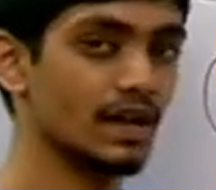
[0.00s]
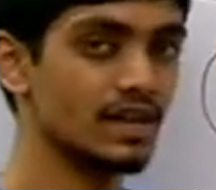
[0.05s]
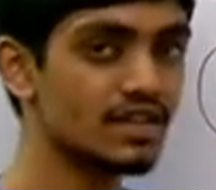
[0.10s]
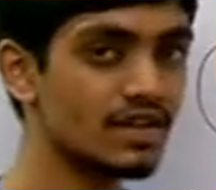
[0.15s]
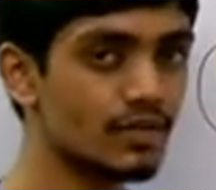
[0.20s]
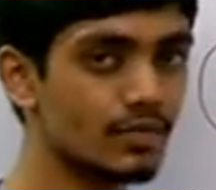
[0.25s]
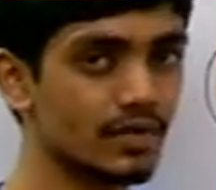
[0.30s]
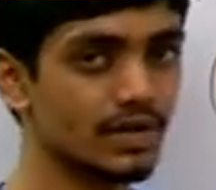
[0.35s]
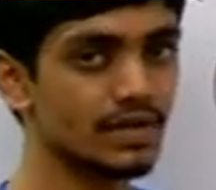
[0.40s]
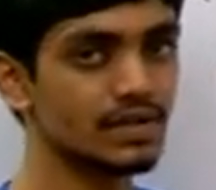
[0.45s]

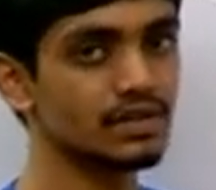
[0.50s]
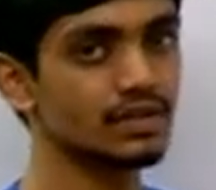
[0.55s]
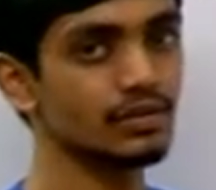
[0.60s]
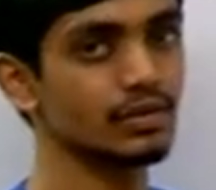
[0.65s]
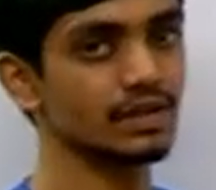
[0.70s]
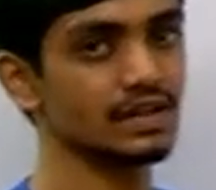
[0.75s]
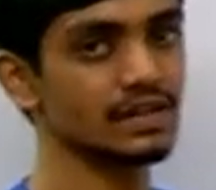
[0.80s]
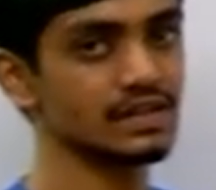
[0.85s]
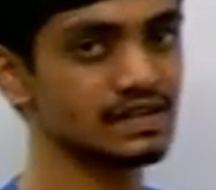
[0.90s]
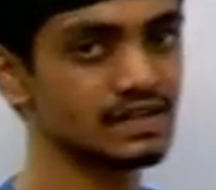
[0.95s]
other words you
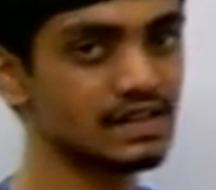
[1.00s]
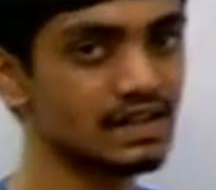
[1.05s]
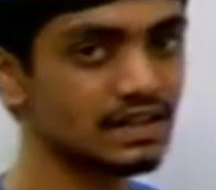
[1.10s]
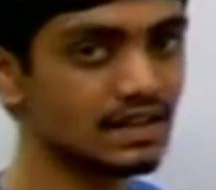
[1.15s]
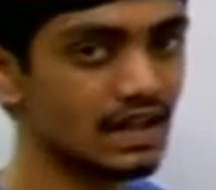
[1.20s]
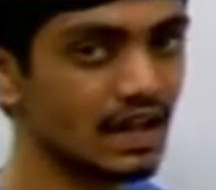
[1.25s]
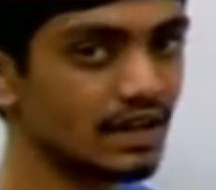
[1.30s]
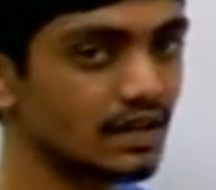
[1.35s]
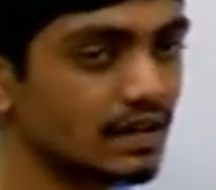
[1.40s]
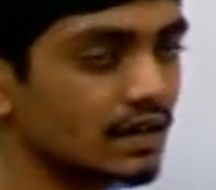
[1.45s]
can say
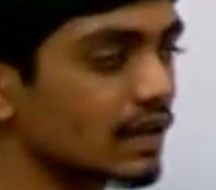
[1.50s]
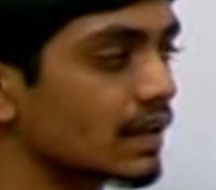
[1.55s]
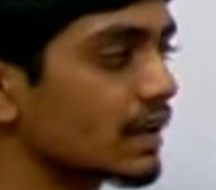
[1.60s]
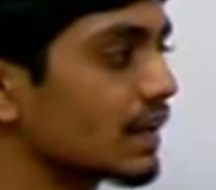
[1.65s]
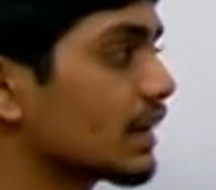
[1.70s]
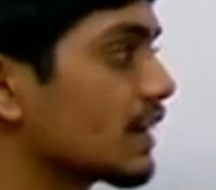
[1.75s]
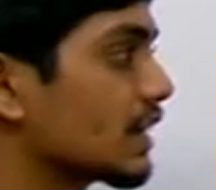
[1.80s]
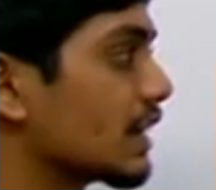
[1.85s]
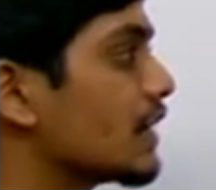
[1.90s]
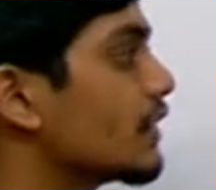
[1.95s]
that
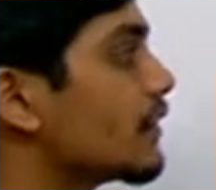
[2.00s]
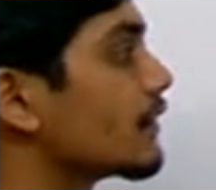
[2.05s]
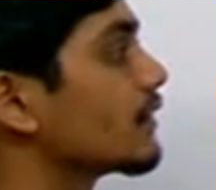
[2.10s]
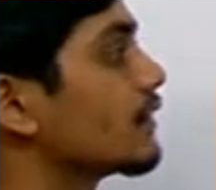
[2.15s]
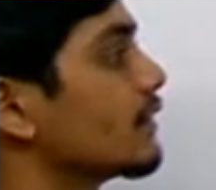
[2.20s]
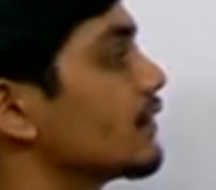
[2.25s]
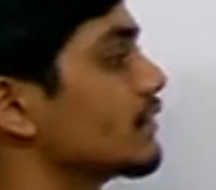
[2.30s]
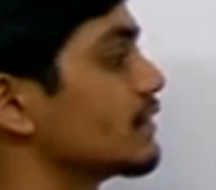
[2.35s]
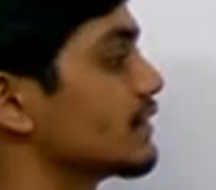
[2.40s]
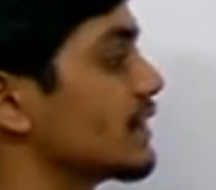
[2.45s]
if
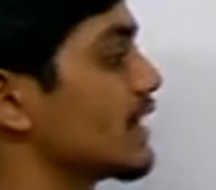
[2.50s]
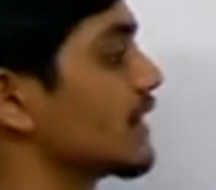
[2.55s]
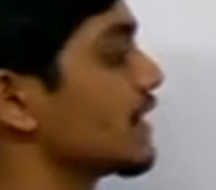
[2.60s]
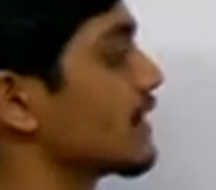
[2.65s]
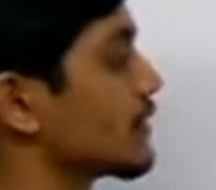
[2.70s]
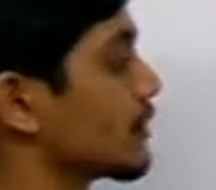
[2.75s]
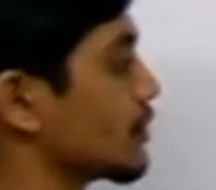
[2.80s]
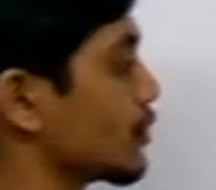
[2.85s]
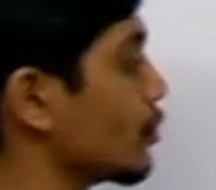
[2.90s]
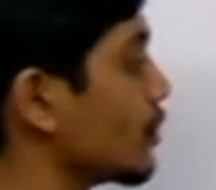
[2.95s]
there
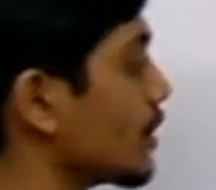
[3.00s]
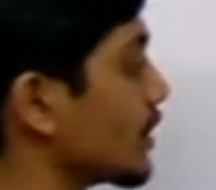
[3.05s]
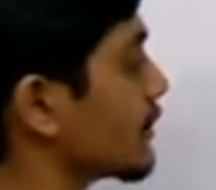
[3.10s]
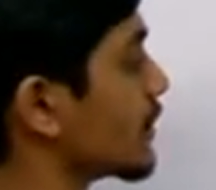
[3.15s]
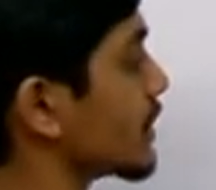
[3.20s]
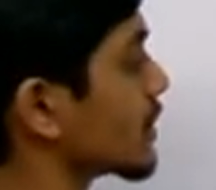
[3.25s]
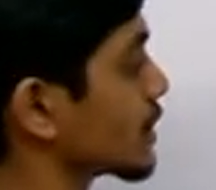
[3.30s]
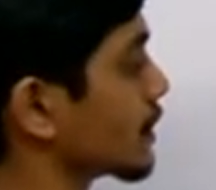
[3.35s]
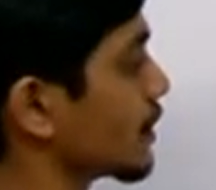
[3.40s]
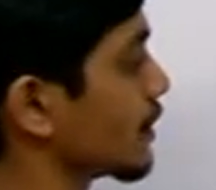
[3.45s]
is no
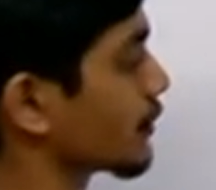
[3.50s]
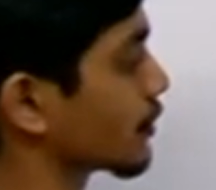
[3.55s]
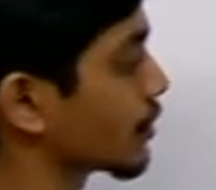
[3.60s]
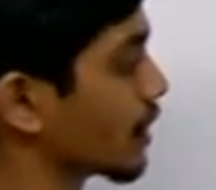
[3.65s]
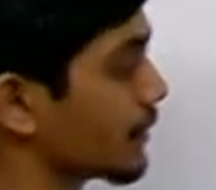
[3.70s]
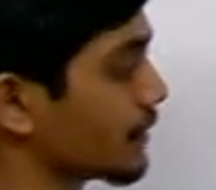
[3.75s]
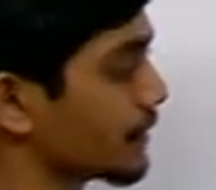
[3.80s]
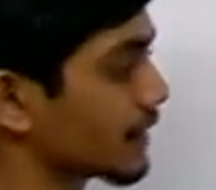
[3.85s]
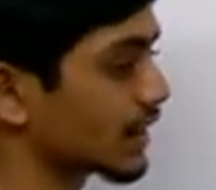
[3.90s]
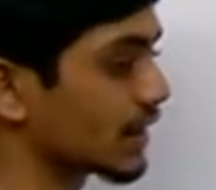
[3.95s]
inversion of
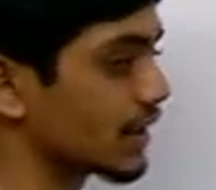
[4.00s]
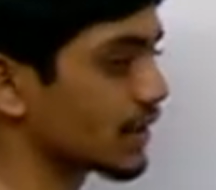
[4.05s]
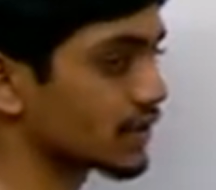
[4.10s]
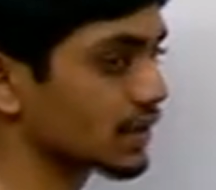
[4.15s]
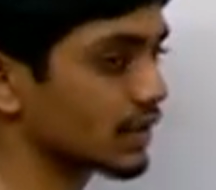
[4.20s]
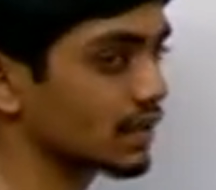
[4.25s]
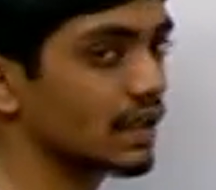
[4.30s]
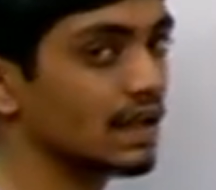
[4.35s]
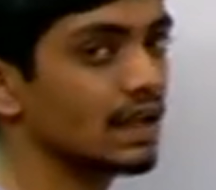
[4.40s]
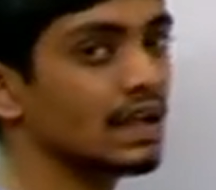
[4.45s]

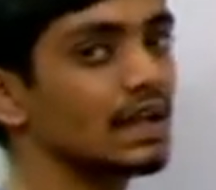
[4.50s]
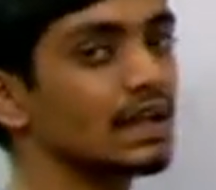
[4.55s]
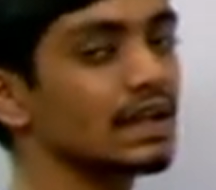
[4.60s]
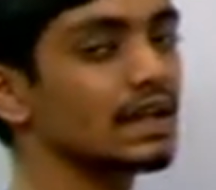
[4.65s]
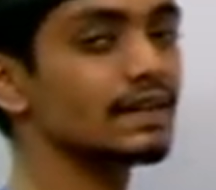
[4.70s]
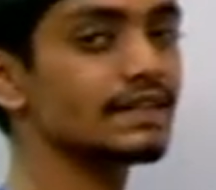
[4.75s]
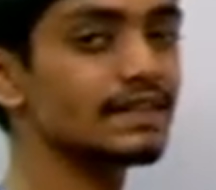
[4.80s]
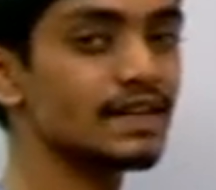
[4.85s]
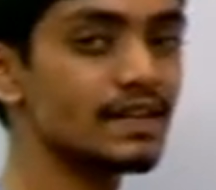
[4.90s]
configuration, it